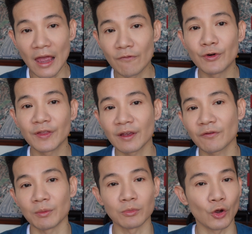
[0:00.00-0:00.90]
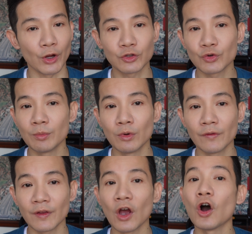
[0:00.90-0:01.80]
Everything from going to a
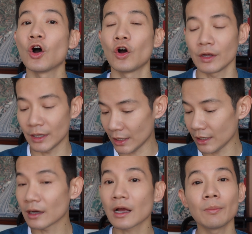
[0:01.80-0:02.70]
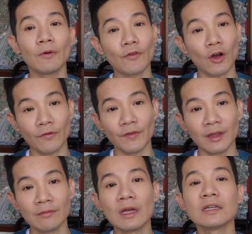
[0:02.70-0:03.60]
movie or getting a cup of of
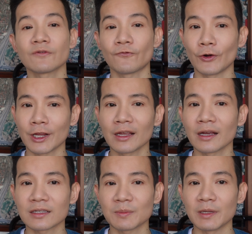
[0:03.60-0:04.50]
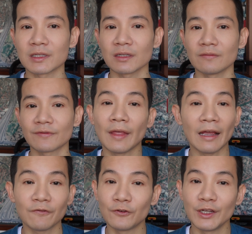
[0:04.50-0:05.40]
coffee is freaking expensive.
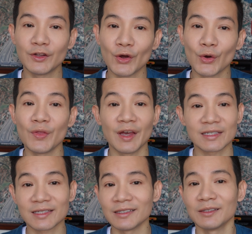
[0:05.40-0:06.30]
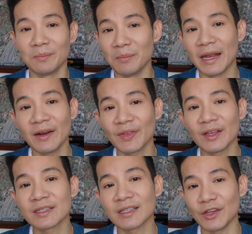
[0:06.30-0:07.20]
Thankfully though, there are still many
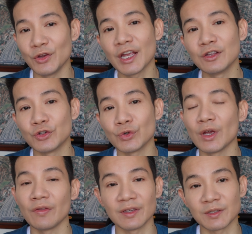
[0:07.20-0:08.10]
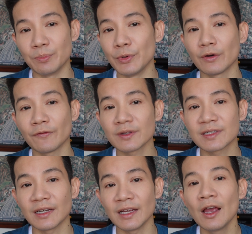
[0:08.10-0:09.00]
things that you can do in this beautiful
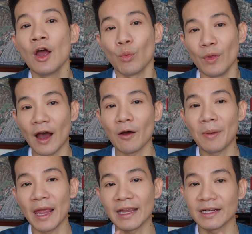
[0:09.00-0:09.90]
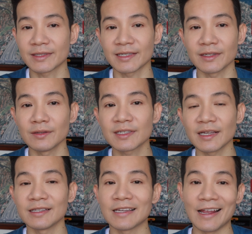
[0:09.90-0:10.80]
city without paying a single
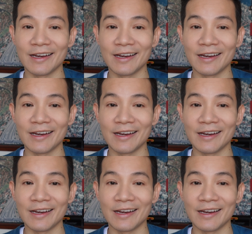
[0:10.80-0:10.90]
cent.